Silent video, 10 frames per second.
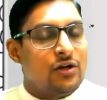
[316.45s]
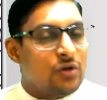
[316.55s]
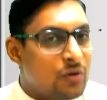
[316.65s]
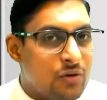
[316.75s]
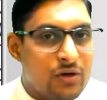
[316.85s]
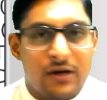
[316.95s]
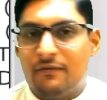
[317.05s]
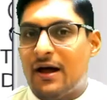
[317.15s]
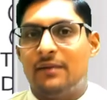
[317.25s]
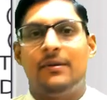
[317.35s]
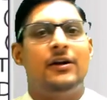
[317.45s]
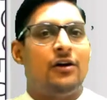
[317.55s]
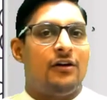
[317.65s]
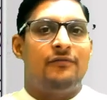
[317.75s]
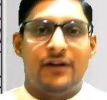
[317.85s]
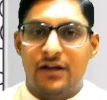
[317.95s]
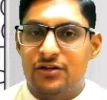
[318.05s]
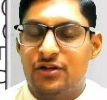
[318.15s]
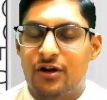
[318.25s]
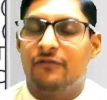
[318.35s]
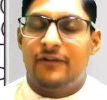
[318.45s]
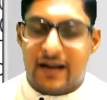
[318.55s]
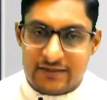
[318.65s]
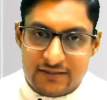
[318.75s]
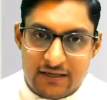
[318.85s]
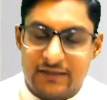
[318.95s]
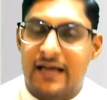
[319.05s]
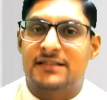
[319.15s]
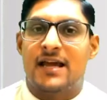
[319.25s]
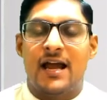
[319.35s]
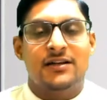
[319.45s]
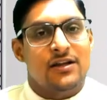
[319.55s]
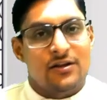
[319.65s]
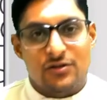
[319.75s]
no requirement of deduction of tax at